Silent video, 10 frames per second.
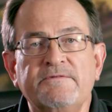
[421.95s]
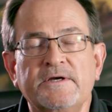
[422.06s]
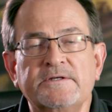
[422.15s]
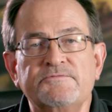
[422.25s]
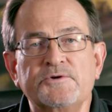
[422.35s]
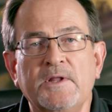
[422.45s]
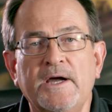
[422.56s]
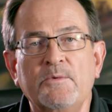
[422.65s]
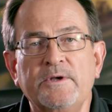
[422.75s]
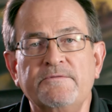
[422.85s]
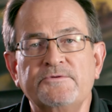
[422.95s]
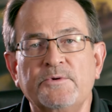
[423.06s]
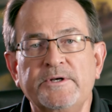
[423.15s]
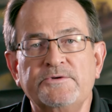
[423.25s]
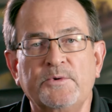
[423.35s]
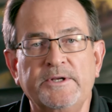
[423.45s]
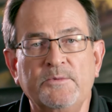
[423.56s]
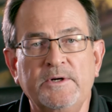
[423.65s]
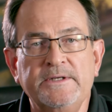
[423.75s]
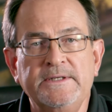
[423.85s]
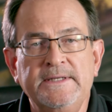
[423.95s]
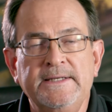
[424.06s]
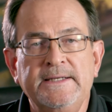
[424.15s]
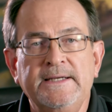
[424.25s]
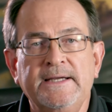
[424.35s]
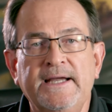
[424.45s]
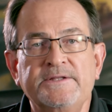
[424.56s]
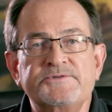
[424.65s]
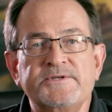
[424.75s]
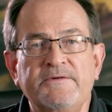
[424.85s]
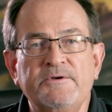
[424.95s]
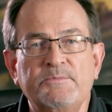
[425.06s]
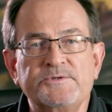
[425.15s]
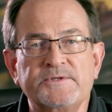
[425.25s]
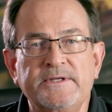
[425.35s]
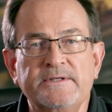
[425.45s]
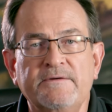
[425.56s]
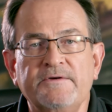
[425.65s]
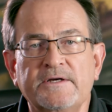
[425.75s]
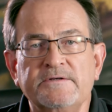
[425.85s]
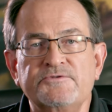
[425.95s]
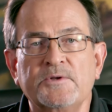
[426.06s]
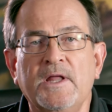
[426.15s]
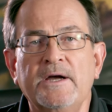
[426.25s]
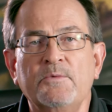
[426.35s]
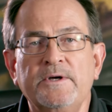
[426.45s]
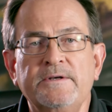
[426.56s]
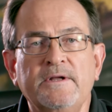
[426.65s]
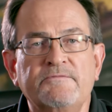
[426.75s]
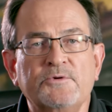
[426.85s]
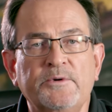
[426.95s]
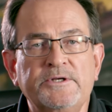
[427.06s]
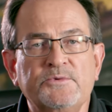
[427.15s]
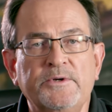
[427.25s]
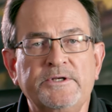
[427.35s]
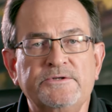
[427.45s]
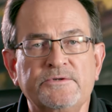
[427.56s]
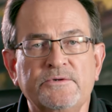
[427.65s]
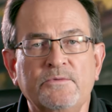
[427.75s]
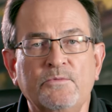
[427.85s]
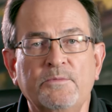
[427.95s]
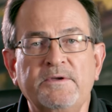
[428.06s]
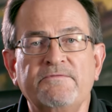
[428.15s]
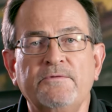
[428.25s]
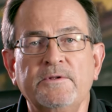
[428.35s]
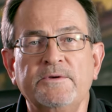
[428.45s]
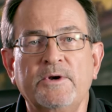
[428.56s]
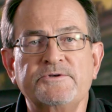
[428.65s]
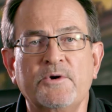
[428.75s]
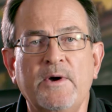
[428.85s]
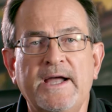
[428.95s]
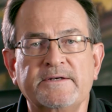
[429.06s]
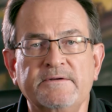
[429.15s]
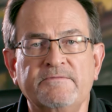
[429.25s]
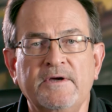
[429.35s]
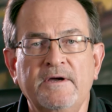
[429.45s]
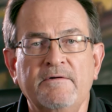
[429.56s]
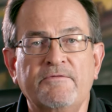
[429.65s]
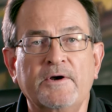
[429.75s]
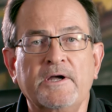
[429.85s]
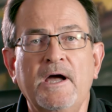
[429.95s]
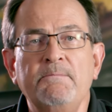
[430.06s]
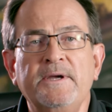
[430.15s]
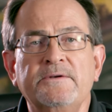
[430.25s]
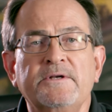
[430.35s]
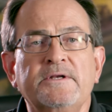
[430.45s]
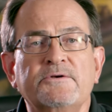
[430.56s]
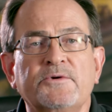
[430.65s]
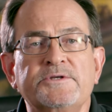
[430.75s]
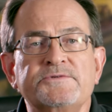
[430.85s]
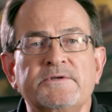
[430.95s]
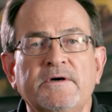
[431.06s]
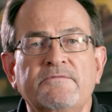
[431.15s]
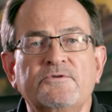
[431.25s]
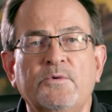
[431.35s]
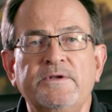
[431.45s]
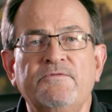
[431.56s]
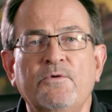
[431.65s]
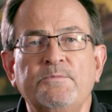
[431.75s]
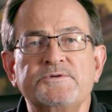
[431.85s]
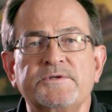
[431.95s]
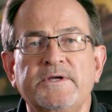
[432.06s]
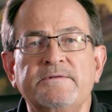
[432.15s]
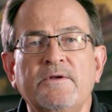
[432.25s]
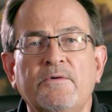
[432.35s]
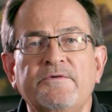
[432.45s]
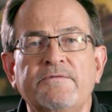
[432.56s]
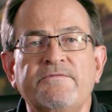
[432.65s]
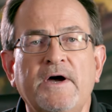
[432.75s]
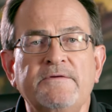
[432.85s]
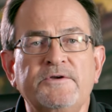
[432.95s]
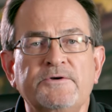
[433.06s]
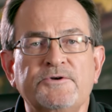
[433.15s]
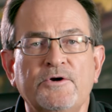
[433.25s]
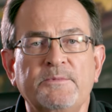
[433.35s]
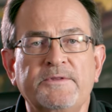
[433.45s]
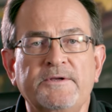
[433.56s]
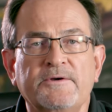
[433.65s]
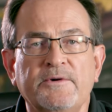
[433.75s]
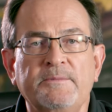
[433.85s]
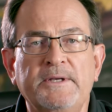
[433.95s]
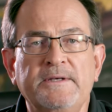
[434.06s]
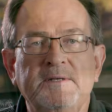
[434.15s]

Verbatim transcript: effective July 1 of 2021, and 7% effective July 1 of 2022 will be fully retroactive for a compounded increase of 24% over the five-year term of the agreement.